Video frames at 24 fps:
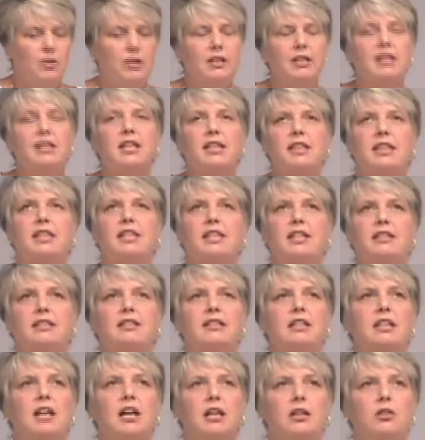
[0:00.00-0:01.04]
One of the
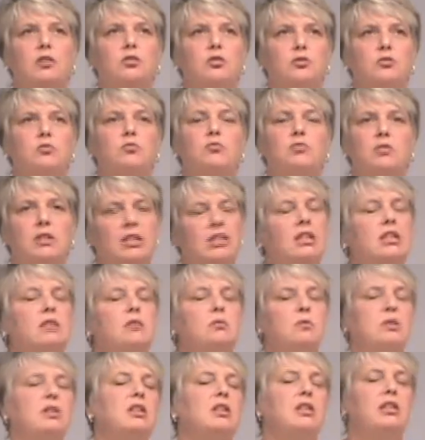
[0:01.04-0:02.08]
things that I learned
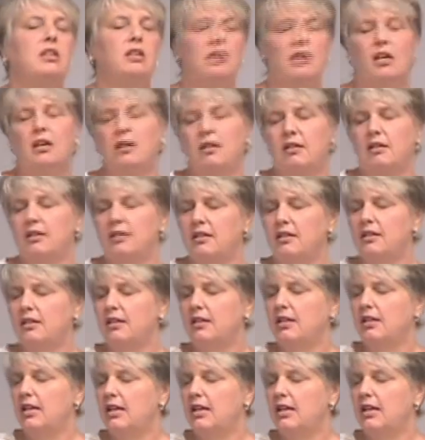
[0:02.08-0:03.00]
really, really young